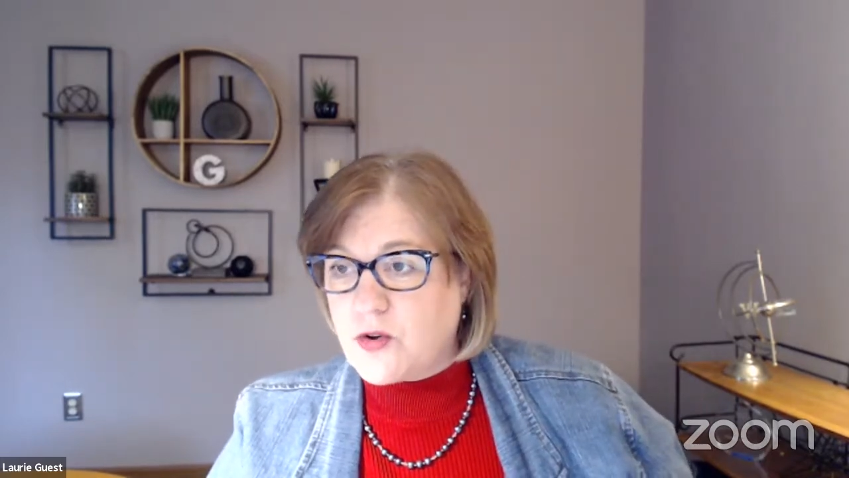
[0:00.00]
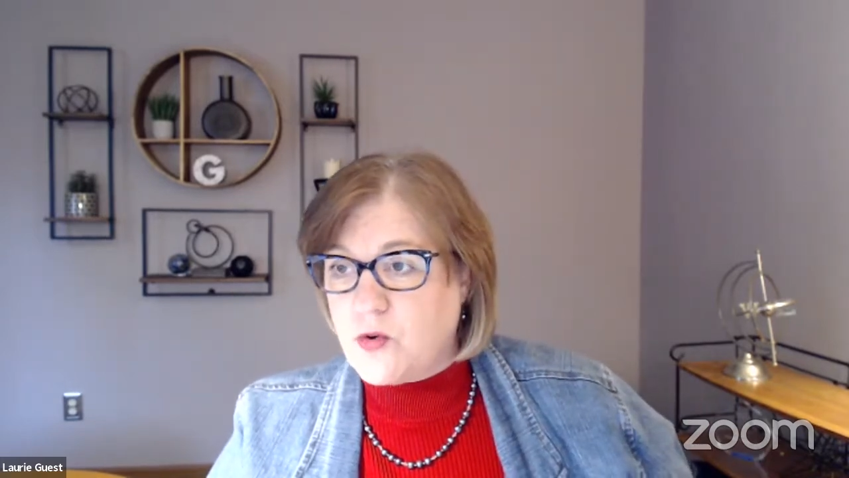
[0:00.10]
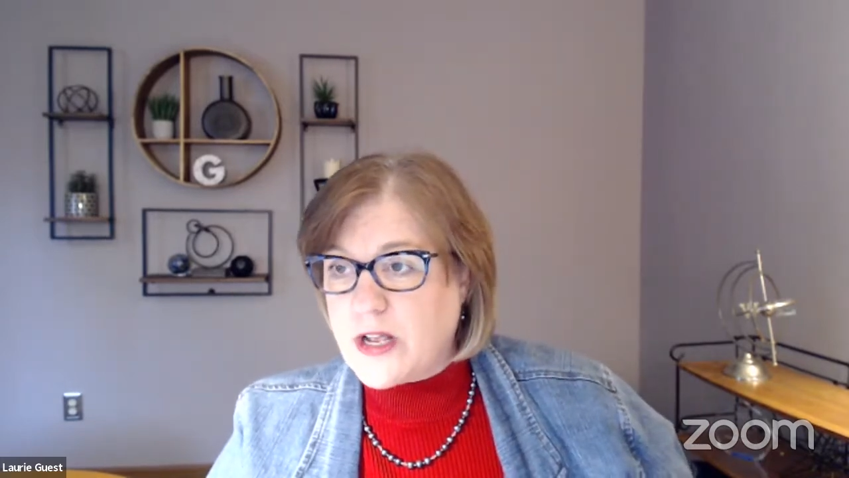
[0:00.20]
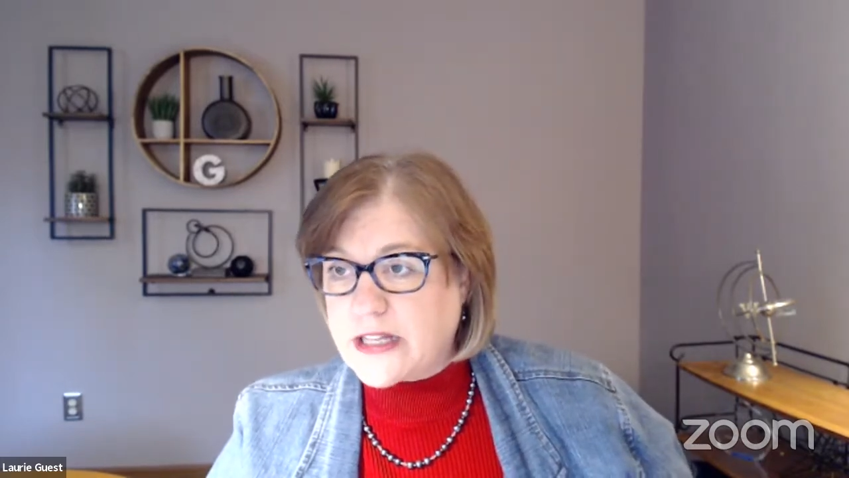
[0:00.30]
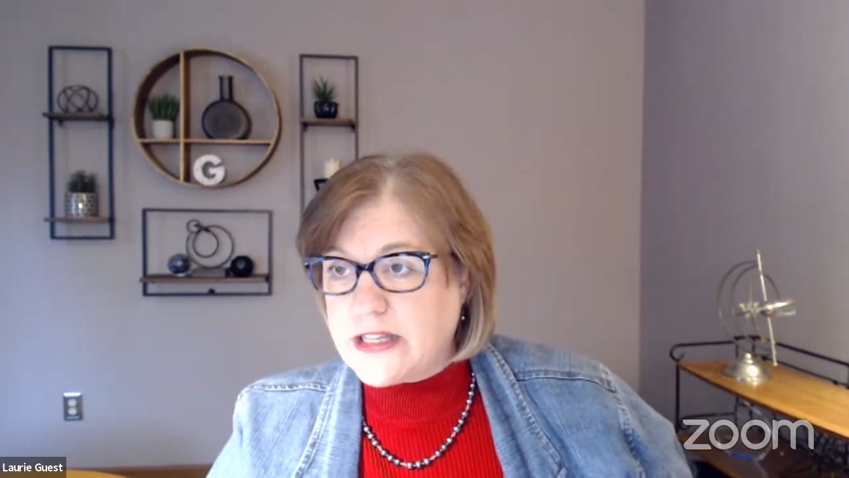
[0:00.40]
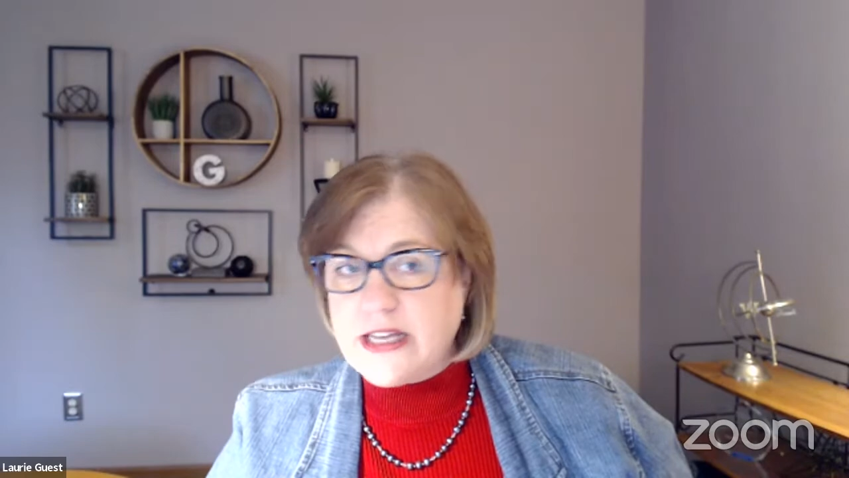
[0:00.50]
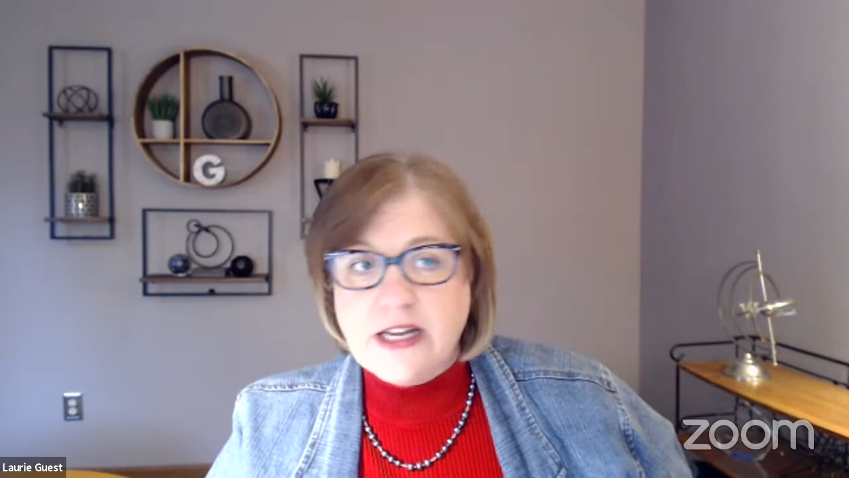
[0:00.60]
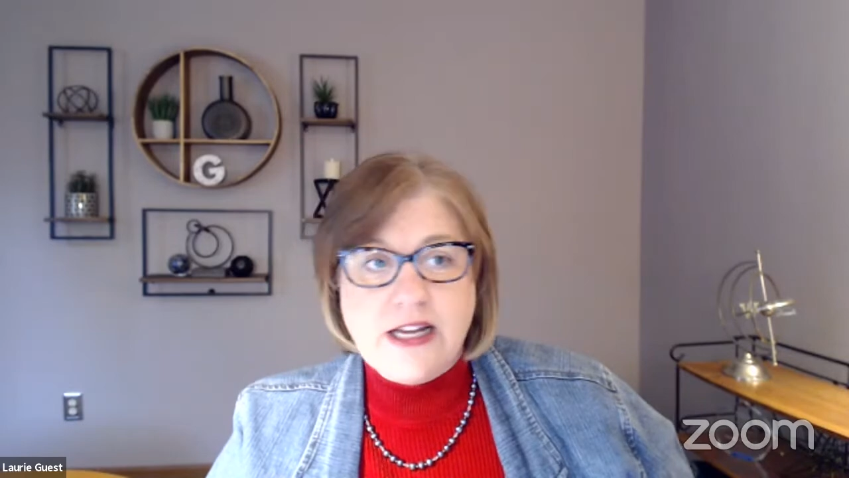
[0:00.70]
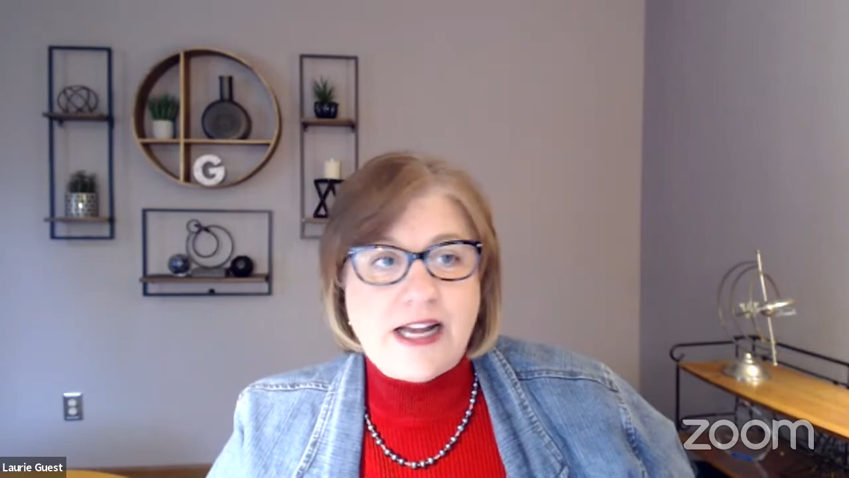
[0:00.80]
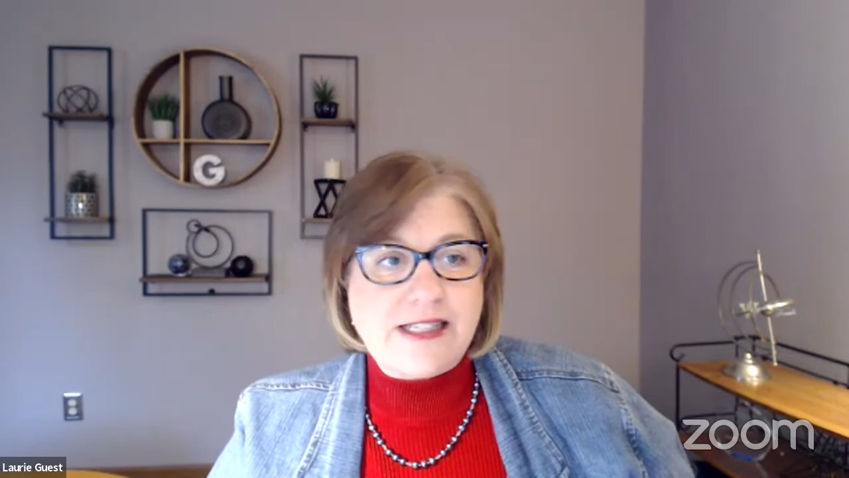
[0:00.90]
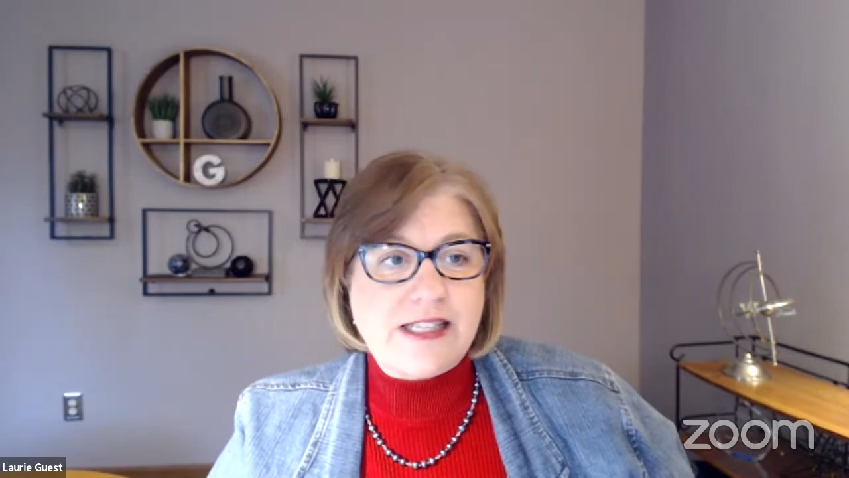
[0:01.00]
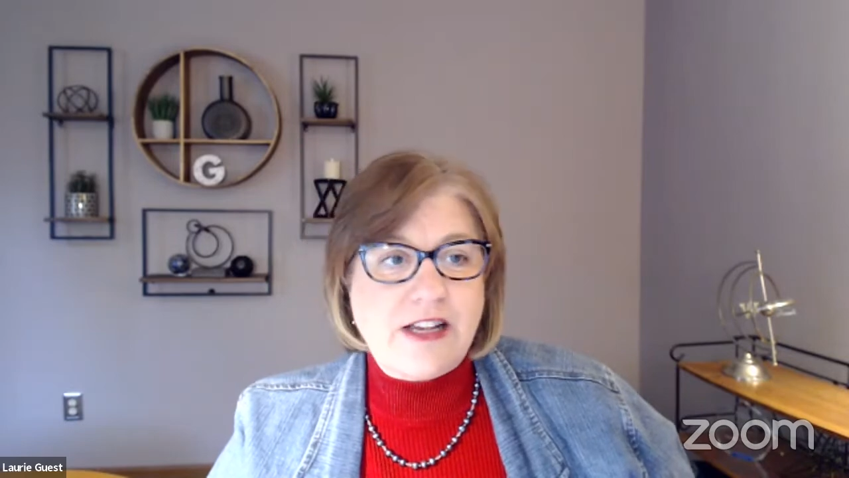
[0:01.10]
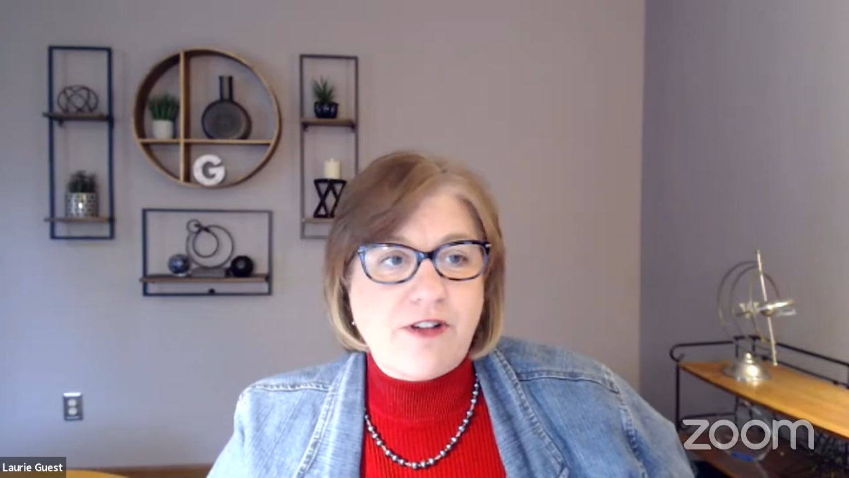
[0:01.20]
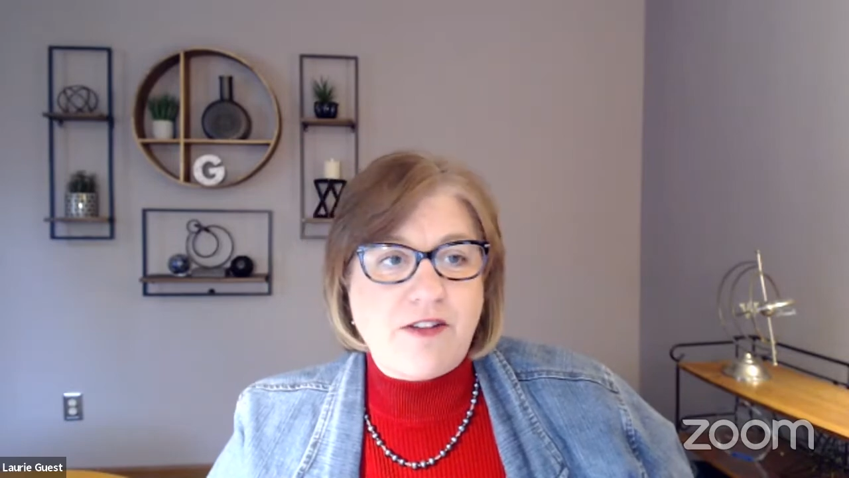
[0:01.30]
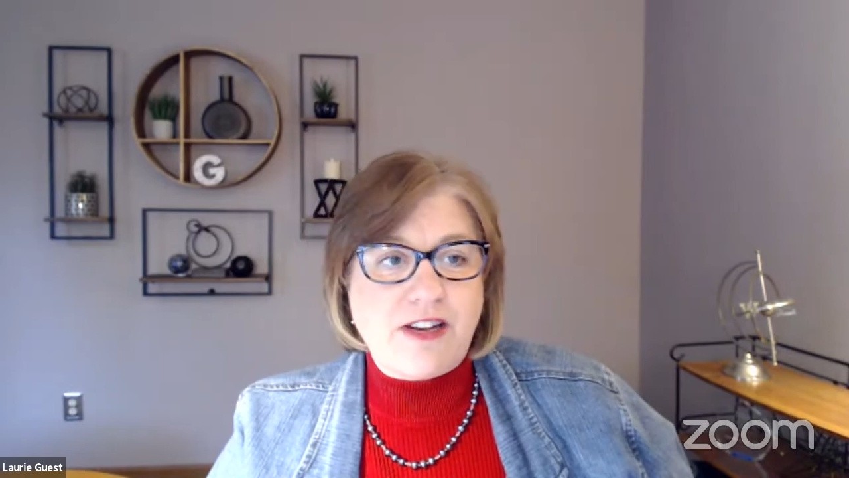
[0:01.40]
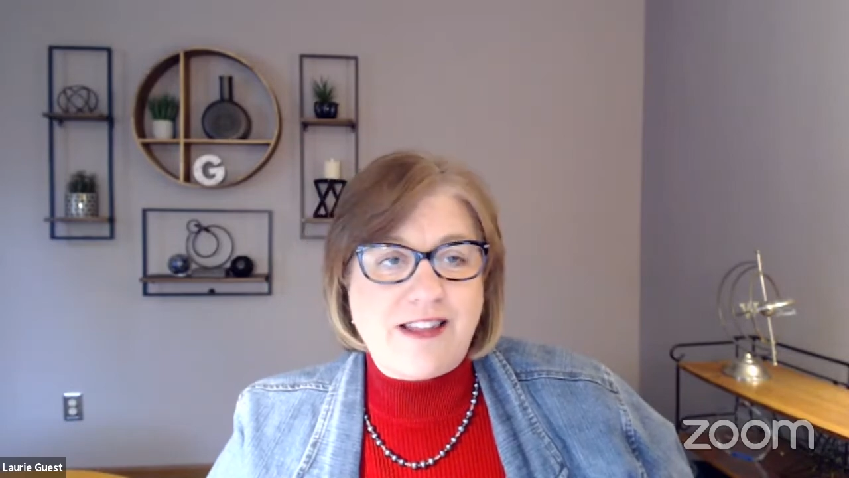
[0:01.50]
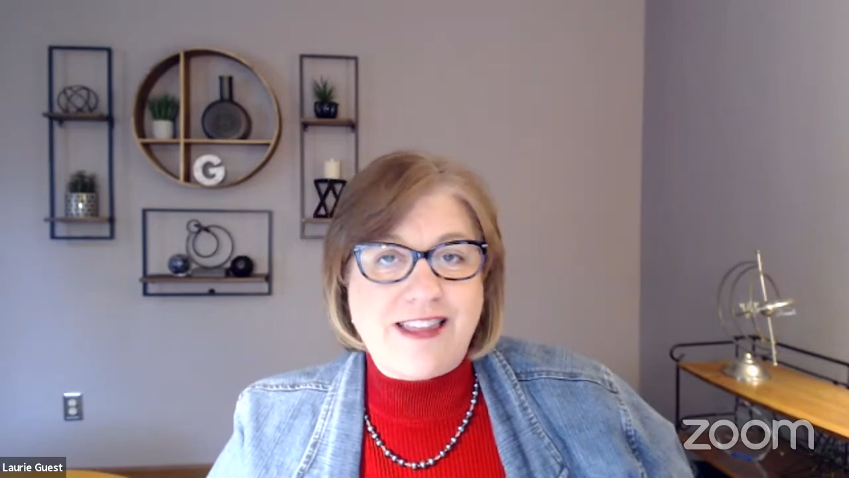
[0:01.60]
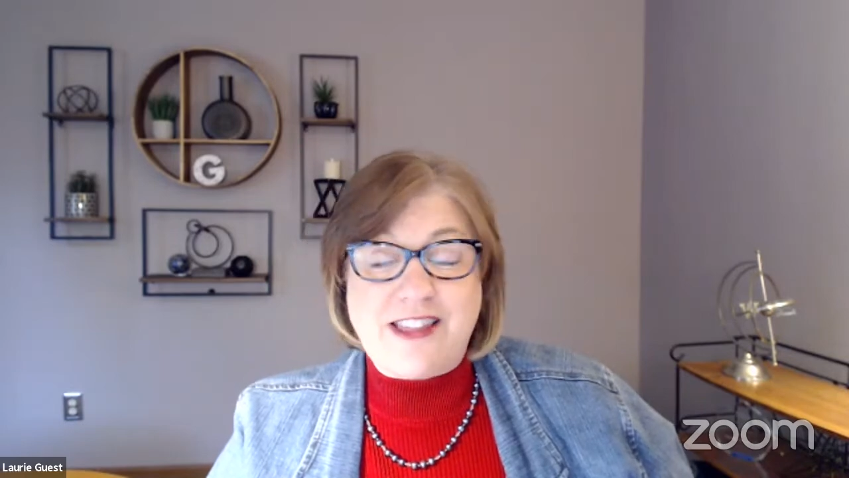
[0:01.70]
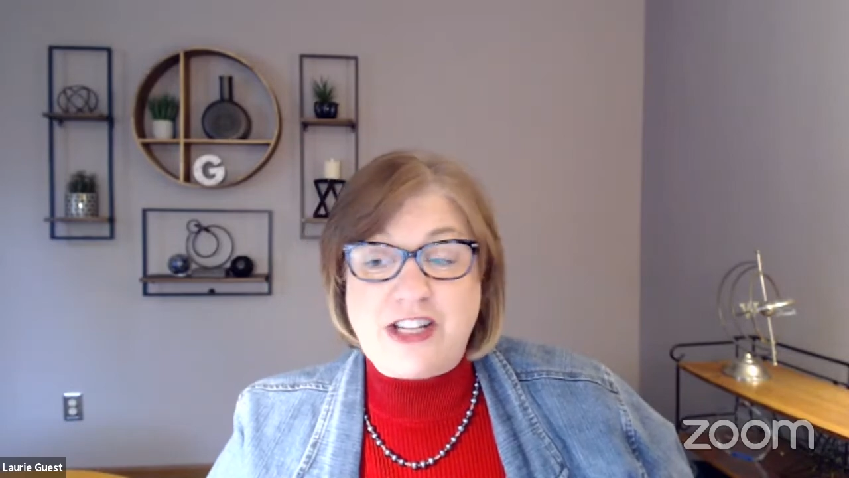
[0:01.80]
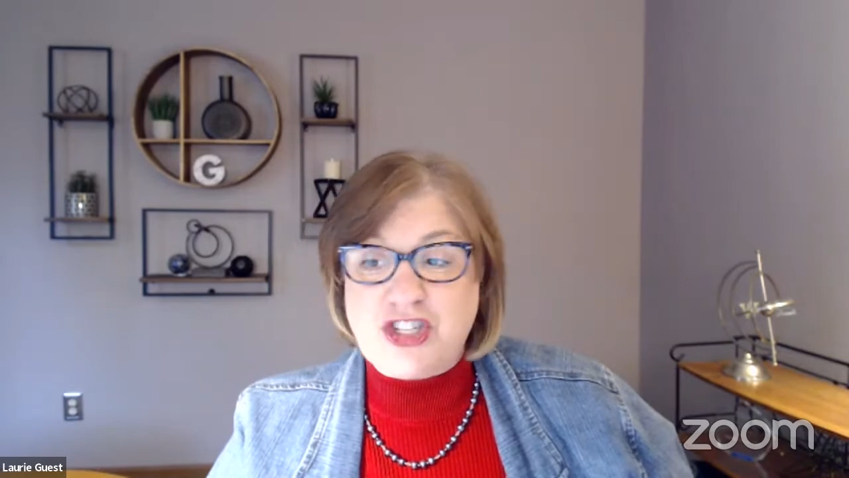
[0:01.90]
quickly and see if we have
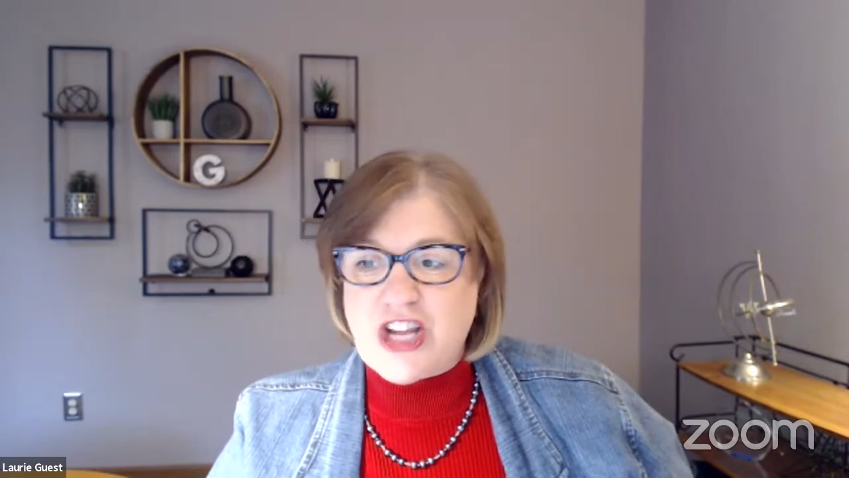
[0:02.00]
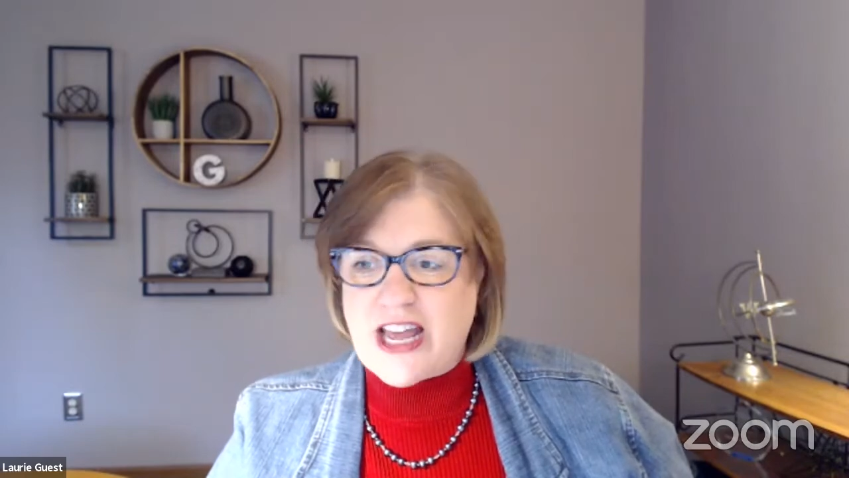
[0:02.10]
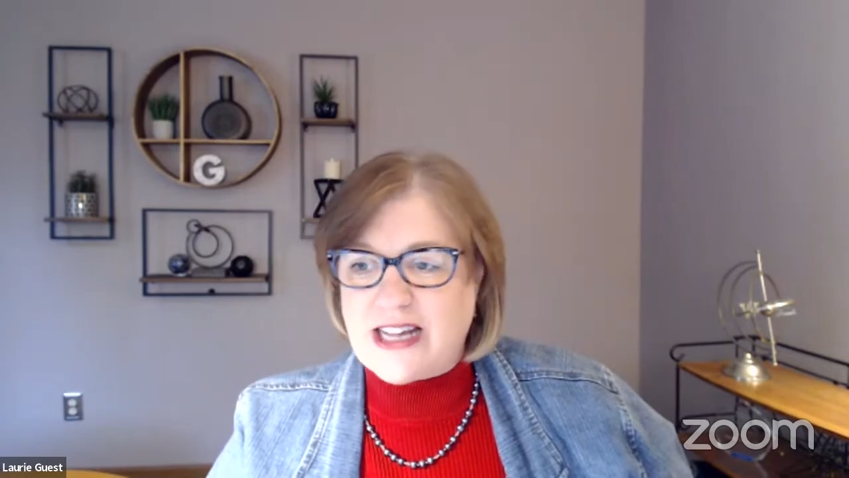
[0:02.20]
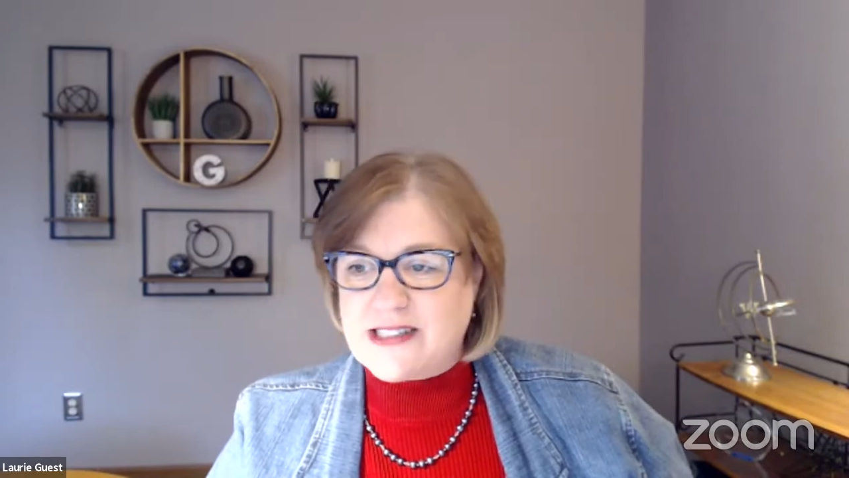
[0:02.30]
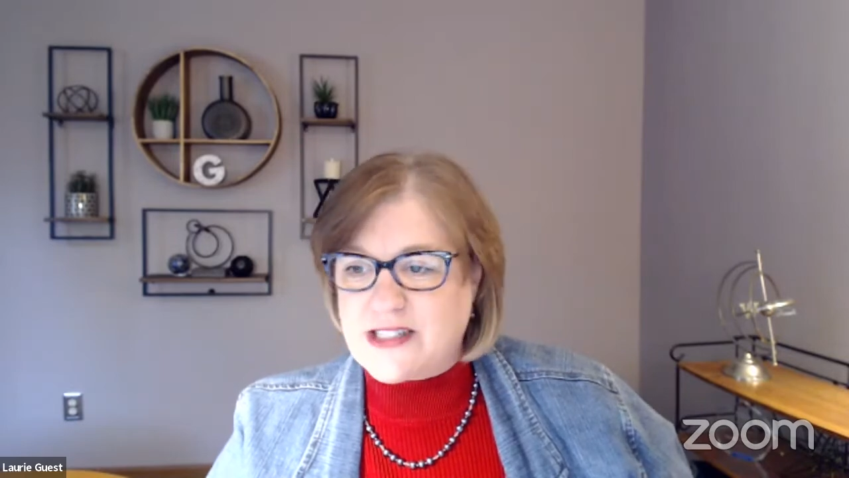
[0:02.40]
anything in the chats